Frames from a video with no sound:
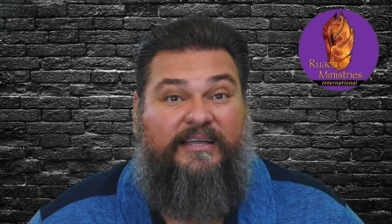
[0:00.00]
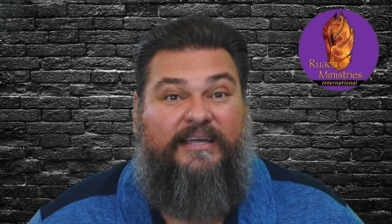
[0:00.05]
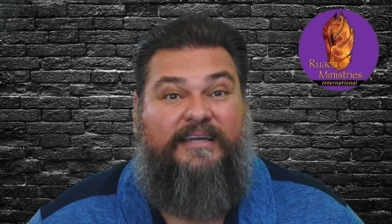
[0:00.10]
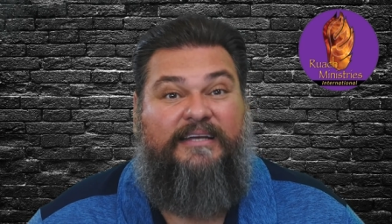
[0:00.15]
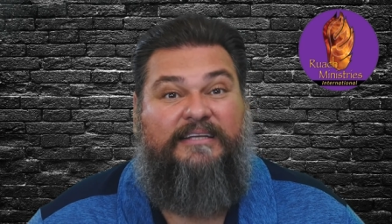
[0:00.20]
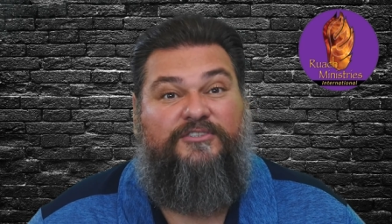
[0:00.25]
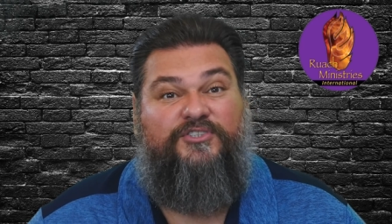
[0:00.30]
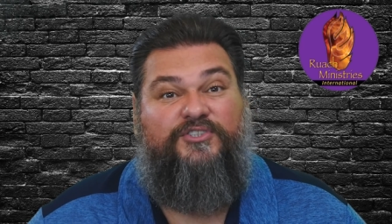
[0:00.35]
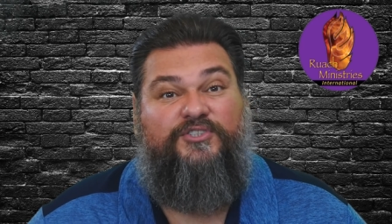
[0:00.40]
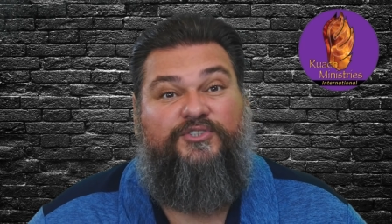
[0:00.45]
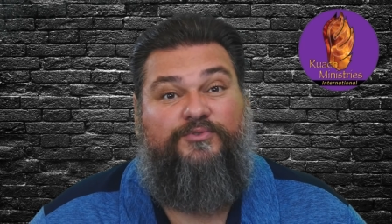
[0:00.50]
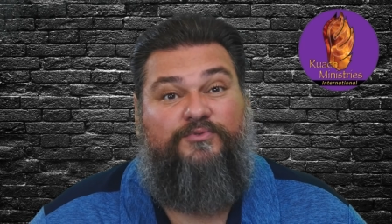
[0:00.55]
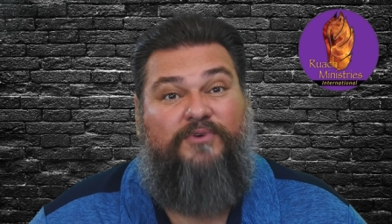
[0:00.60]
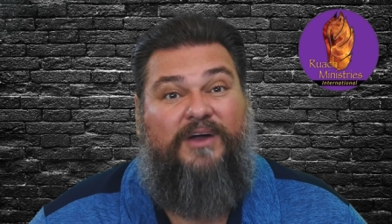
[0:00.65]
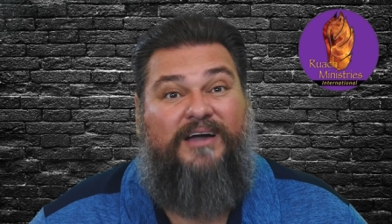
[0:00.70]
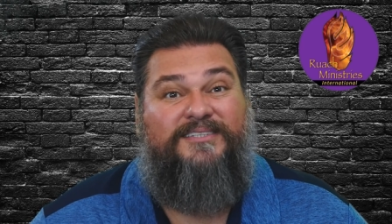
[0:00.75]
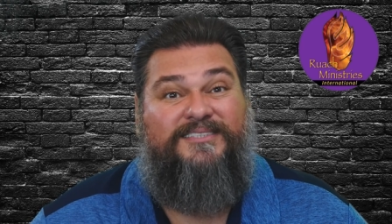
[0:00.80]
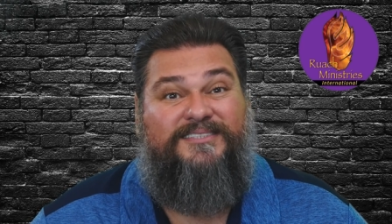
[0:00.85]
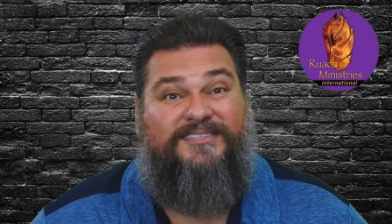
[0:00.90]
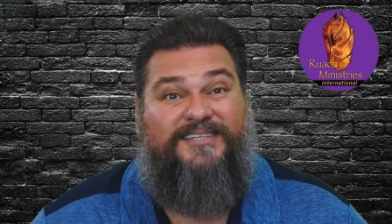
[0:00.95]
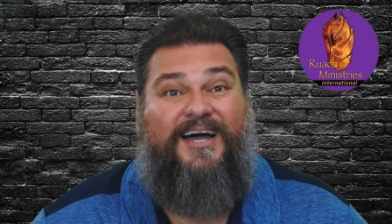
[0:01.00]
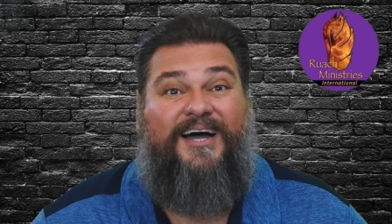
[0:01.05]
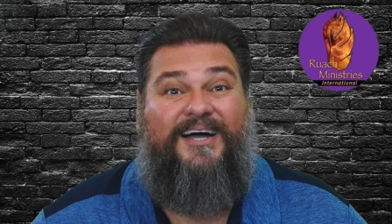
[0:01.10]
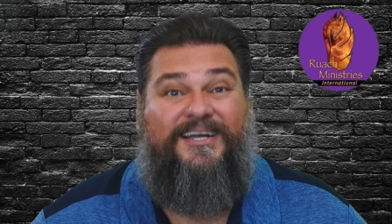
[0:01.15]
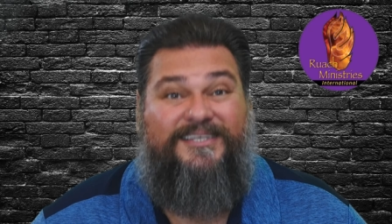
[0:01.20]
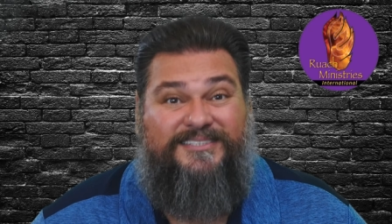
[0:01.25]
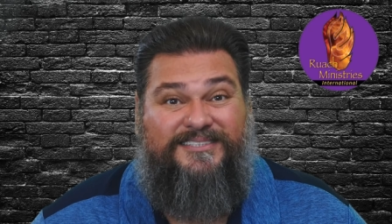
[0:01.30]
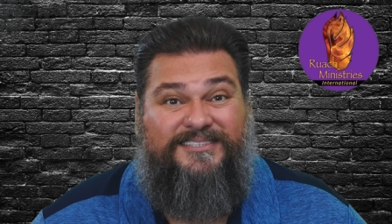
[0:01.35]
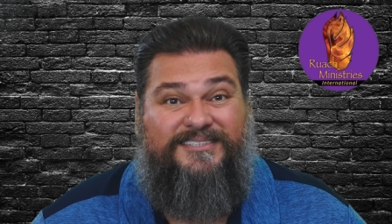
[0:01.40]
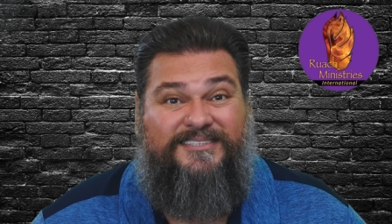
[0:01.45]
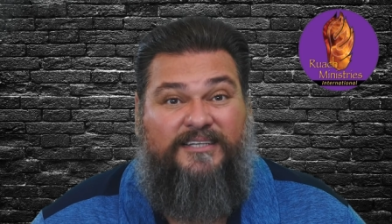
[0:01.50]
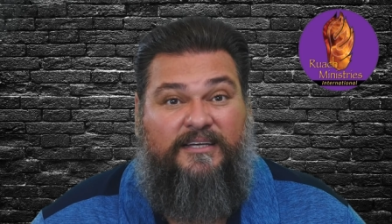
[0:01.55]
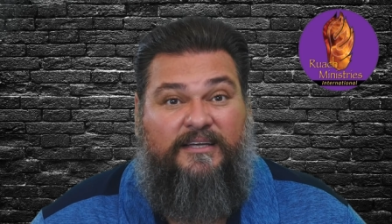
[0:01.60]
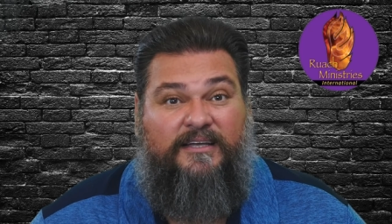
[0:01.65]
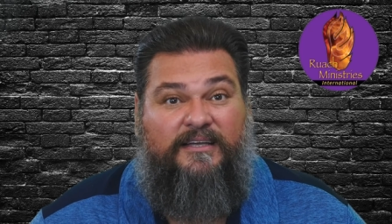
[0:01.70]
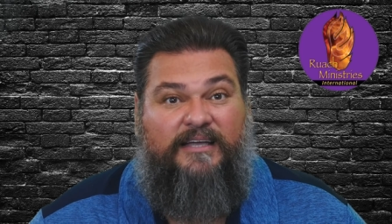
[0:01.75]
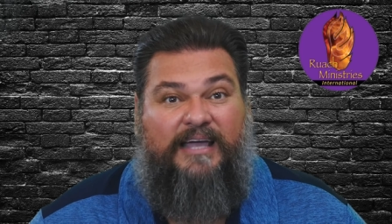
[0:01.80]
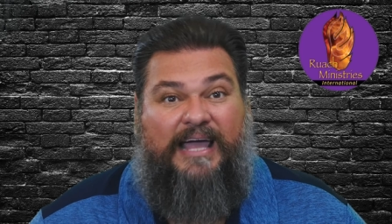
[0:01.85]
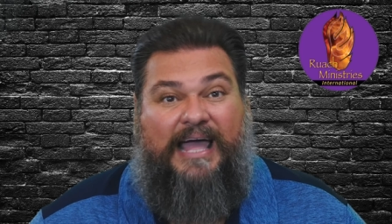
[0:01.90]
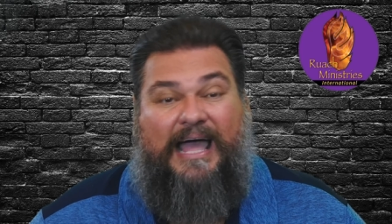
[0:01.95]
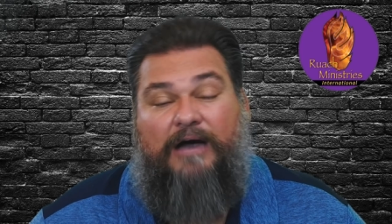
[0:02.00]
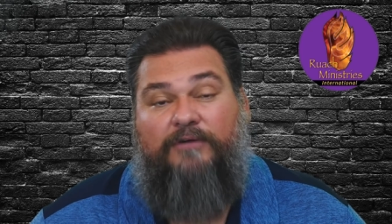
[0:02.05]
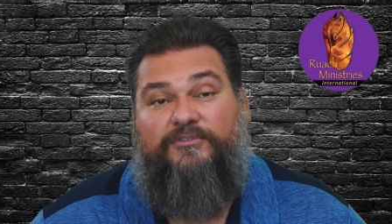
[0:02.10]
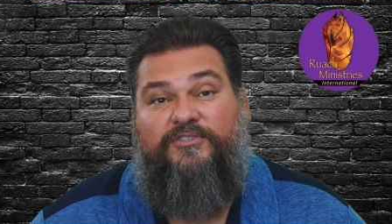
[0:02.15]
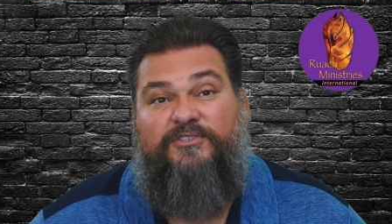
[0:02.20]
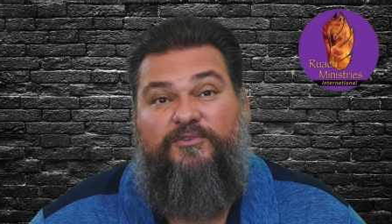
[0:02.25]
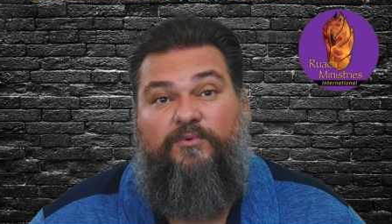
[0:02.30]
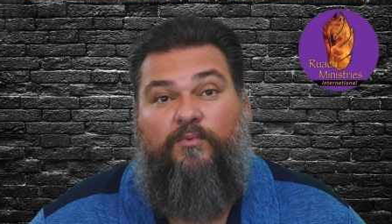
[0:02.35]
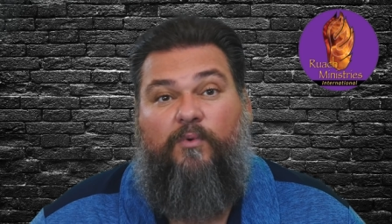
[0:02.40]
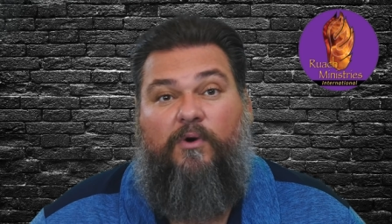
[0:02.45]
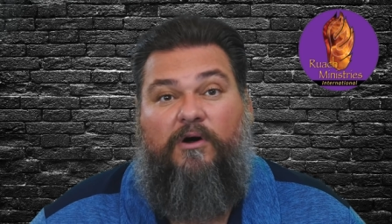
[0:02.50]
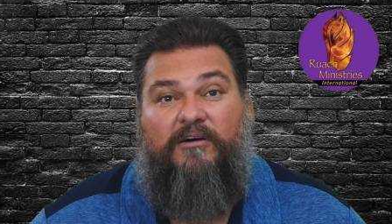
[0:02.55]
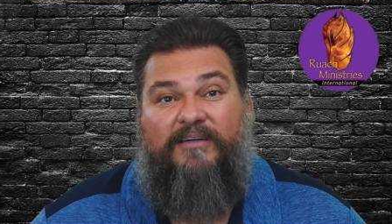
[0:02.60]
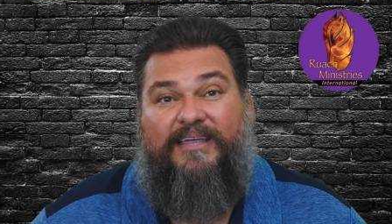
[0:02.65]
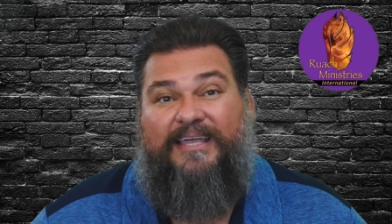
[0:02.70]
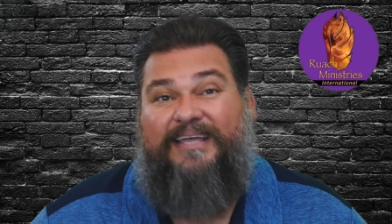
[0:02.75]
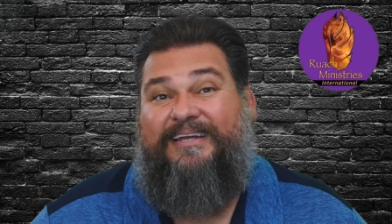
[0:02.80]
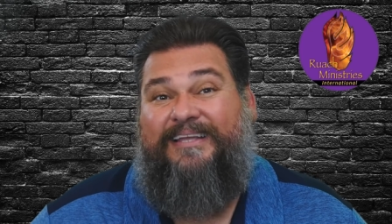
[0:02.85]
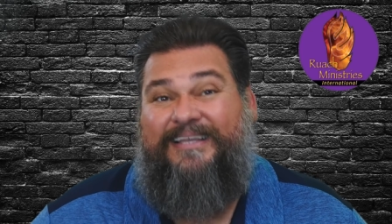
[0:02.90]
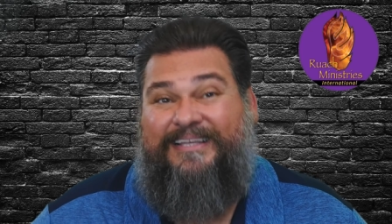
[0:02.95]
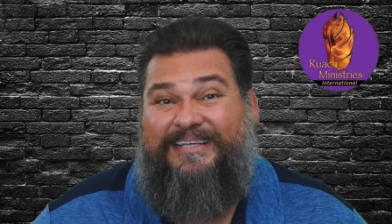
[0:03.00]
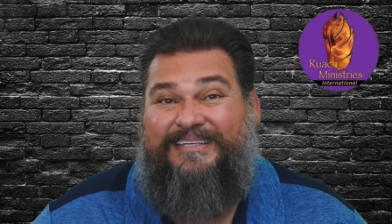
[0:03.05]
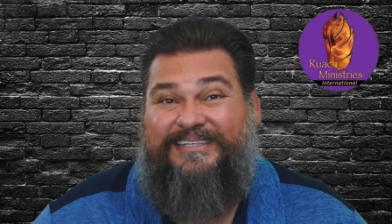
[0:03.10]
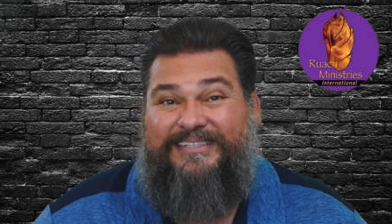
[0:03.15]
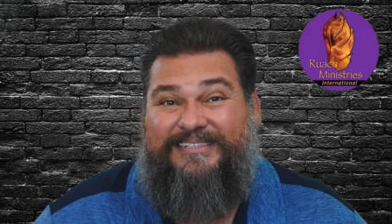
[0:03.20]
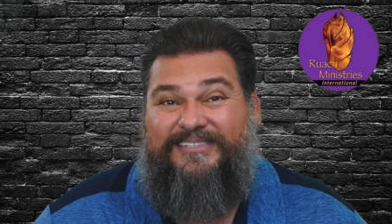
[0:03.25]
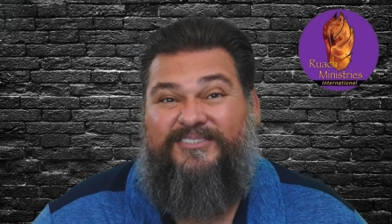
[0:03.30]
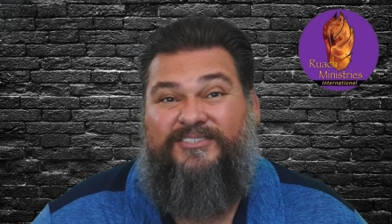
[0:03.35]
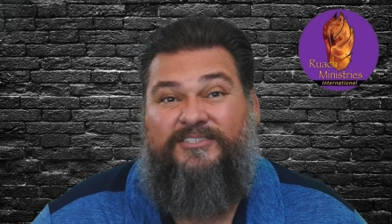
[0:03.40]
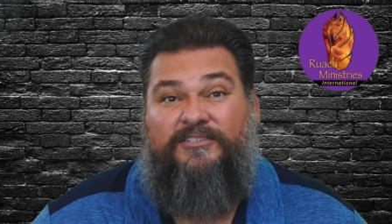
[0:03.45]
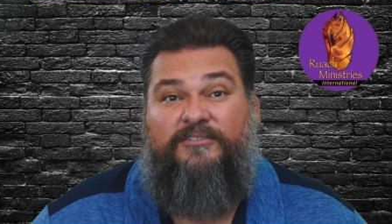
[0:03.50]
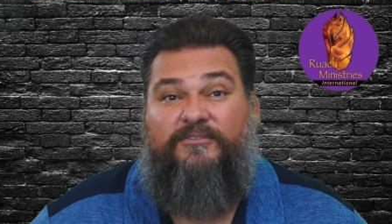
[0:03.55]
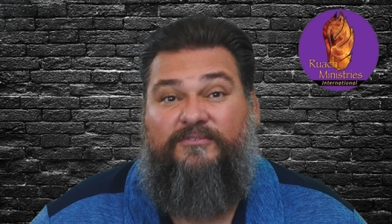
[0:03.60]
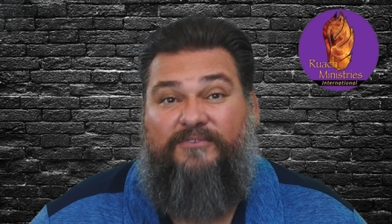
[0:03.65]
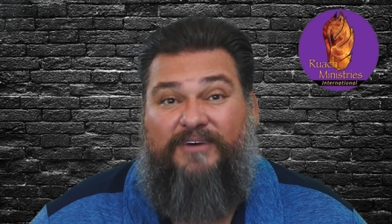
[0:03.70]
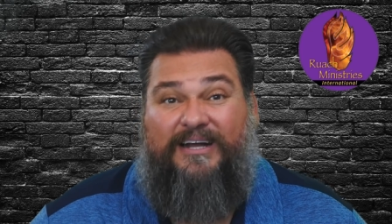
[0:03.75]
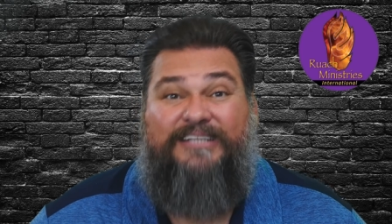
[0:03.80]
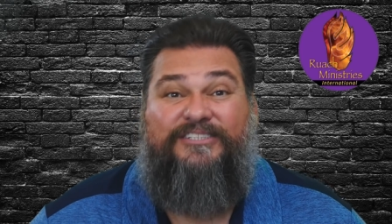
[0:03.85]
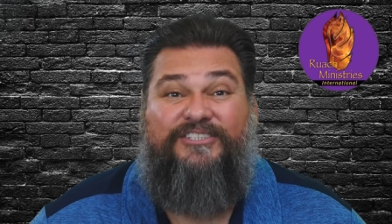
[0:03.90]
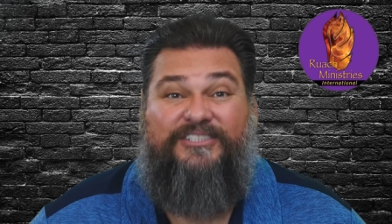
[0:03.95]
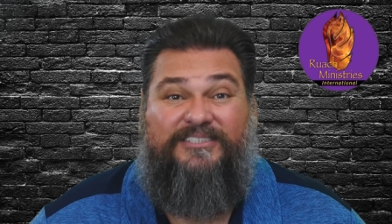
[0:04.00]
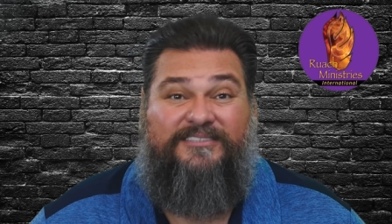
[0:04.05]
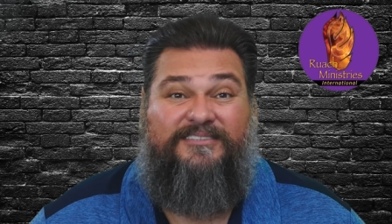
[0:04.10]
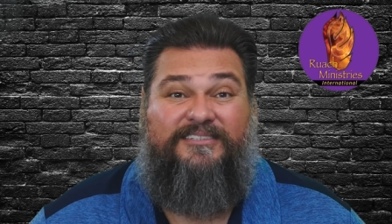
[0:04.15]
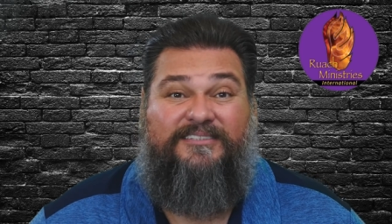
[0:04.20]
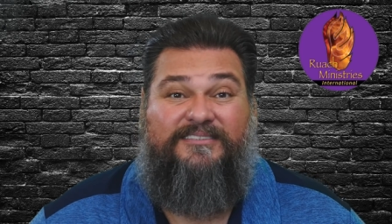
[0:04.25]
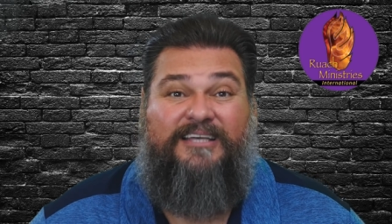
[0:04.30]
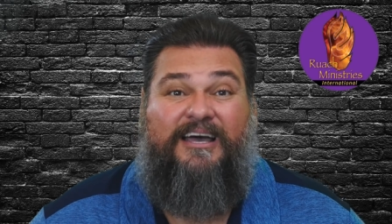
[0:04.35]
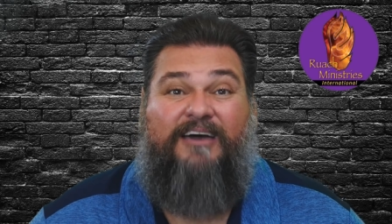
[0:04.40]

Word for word: It instructs us how to walk in his righteousness,